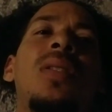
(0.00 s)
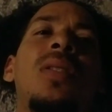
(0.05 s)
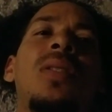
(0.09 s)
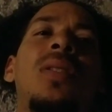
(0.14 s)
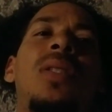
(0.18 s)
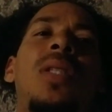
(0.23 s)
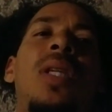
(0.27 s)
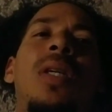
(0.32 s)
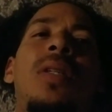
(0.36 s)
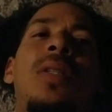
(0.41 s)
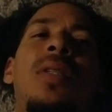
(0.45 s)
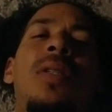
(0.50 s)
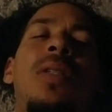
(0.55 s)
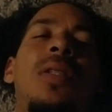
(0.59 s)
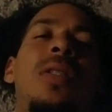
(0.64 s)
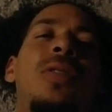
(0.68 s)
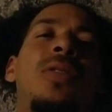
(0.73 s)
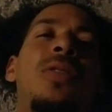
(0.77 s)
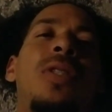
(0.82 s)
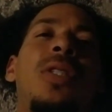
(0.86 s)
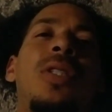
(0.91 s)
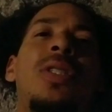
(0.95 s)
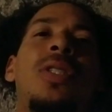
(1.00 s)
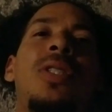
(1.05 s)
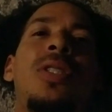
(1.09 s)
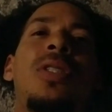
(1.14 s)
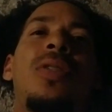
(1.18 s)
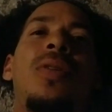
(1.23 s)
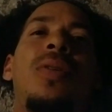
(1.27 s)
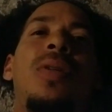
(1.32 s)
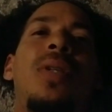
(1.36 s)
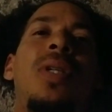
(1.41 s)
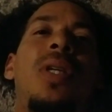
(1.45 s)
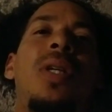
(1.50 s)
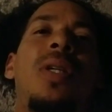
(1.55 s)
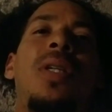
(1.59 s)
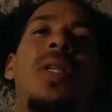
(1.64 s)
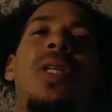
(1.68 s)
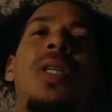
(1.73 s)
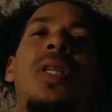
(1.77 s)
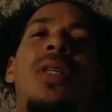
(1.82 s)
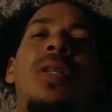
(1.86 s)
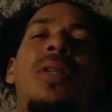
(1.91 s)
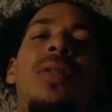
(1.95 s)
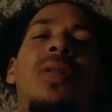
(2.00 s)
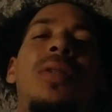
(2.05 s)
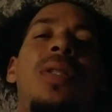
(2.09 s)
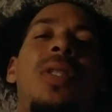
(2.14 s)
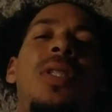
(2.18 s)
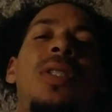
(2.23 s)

sound of the truck just going down the hill,